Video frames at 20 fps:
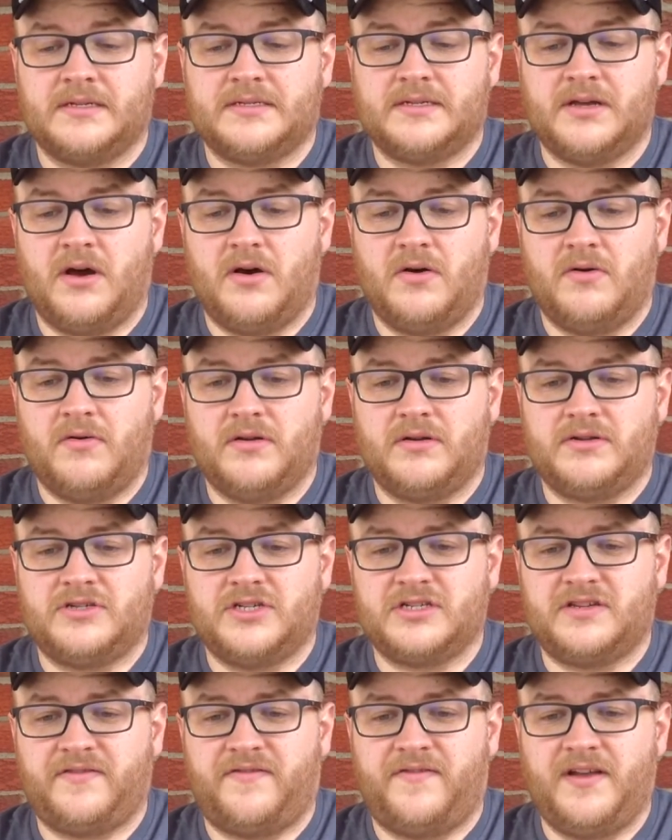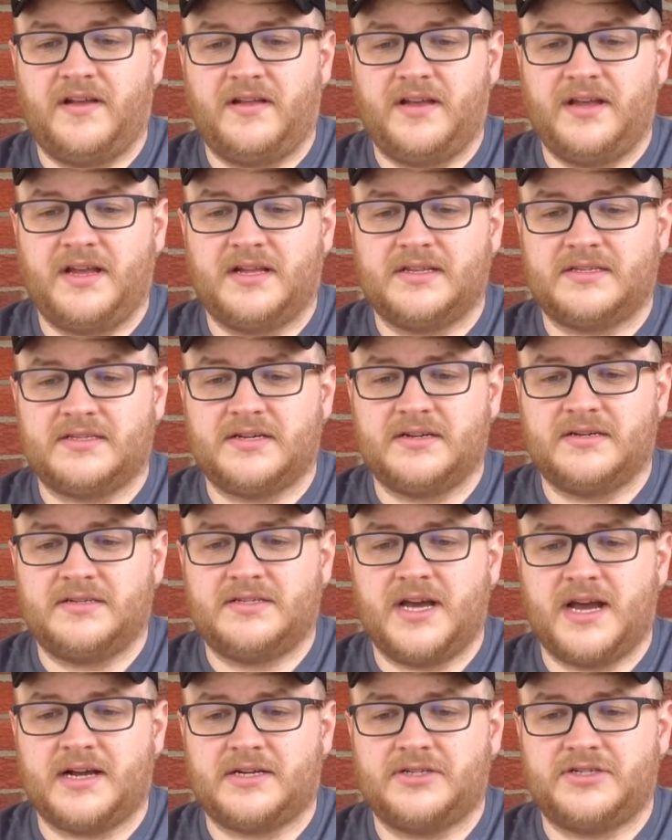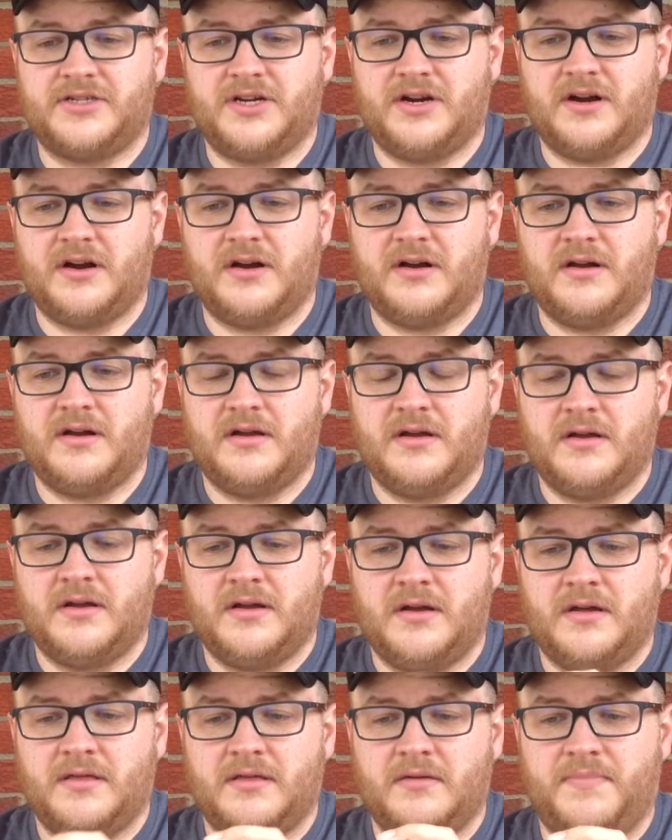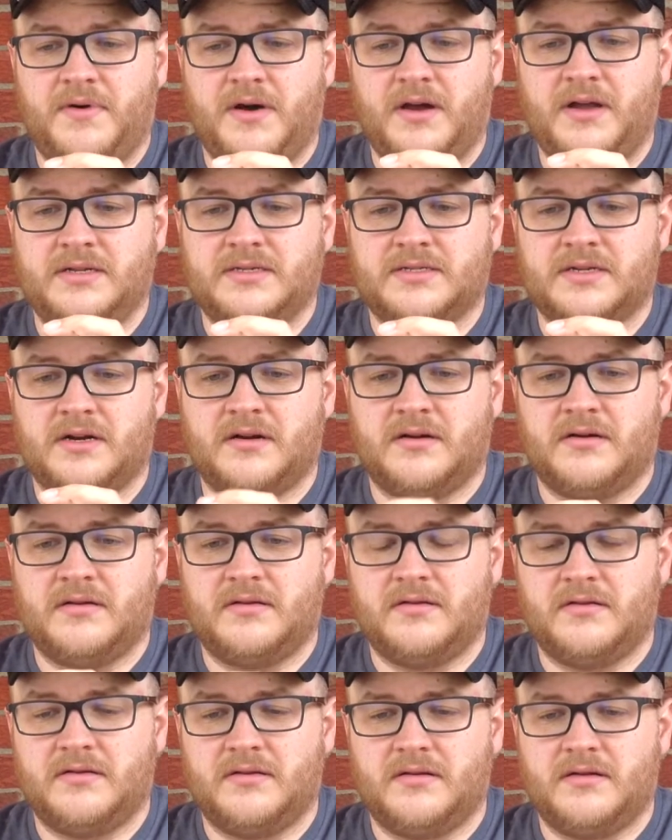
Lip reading: So, just feeling it. It's good texture. The buttons are